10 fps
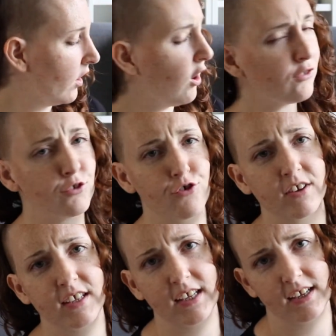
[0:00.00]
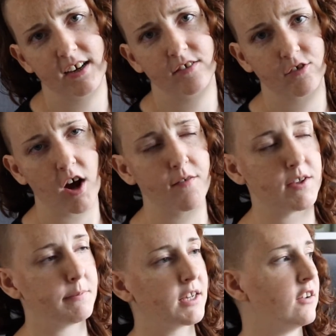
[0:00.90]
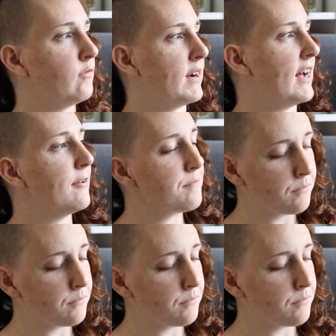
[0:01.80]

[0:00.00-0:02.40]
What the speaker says: Also drinking iced coffee because why not?